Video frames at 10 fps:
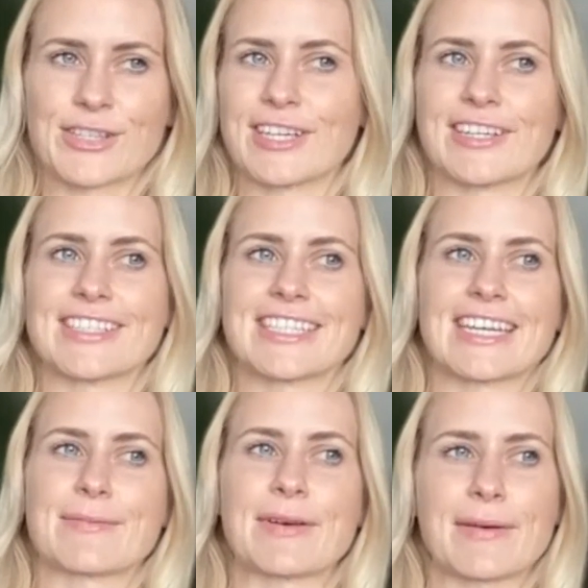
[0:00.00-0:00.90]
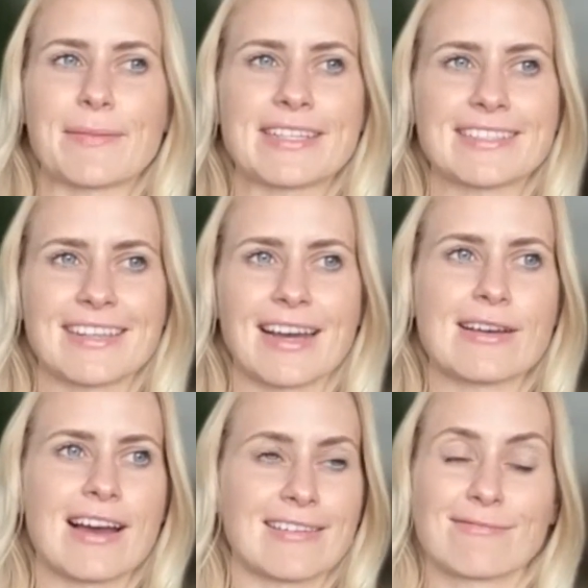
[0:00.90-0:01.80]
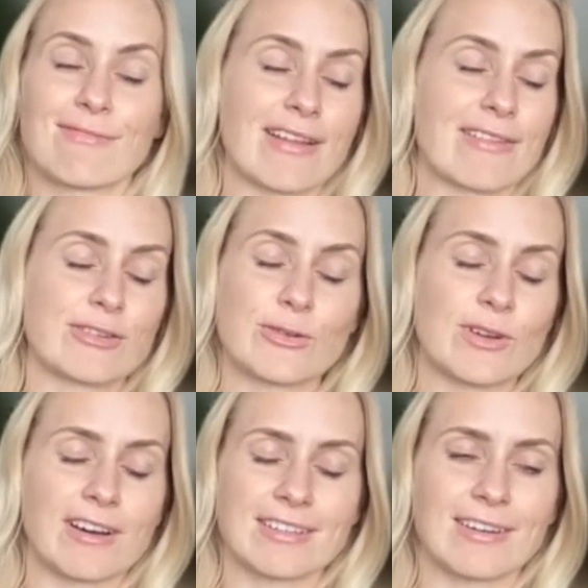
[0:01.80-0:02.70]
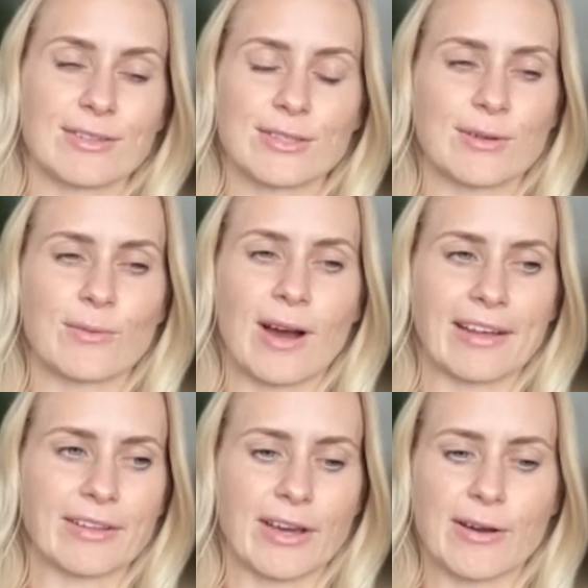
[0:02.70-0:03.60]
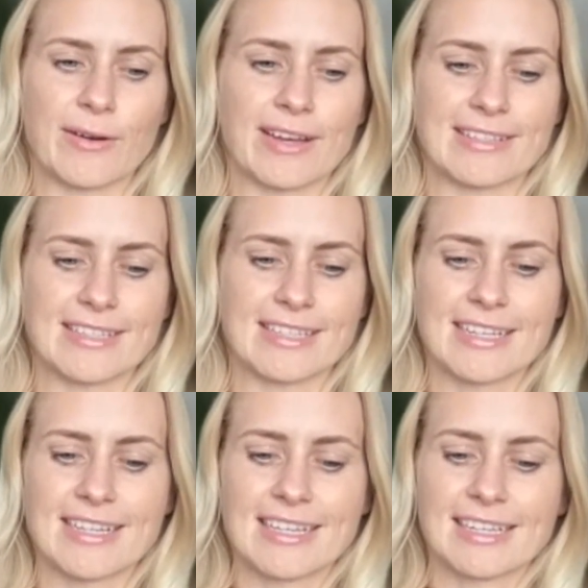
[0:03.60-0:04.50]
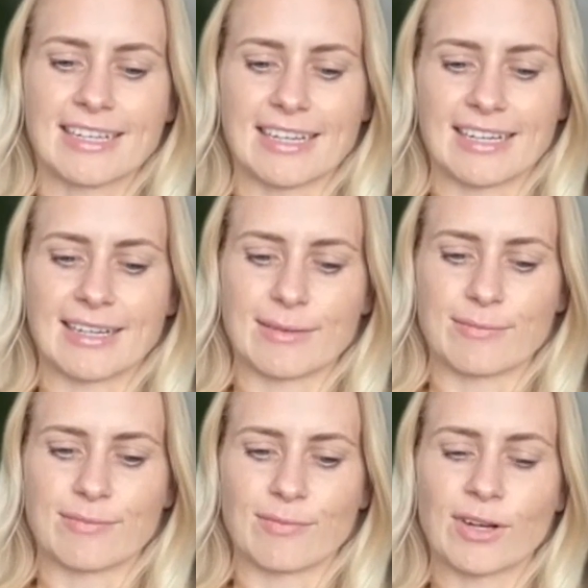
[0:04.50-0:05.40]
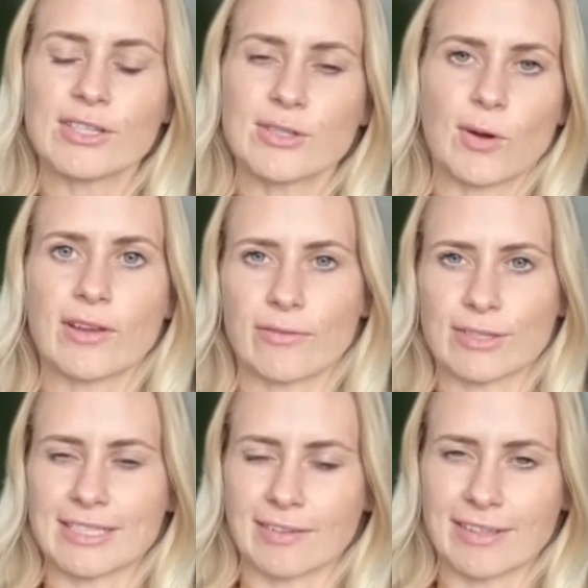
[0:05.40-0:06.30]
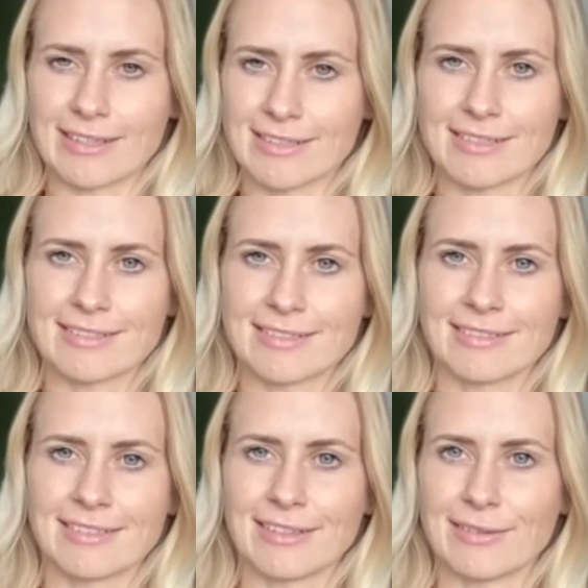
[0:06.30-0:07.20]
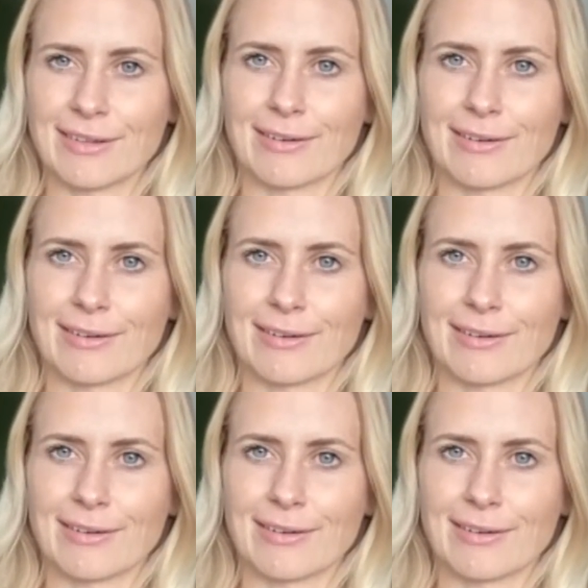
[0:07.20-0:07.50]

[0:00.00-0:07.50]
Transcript: was thinking about that because I read Shoe Dog also a while ago, and what a story of resilience, like,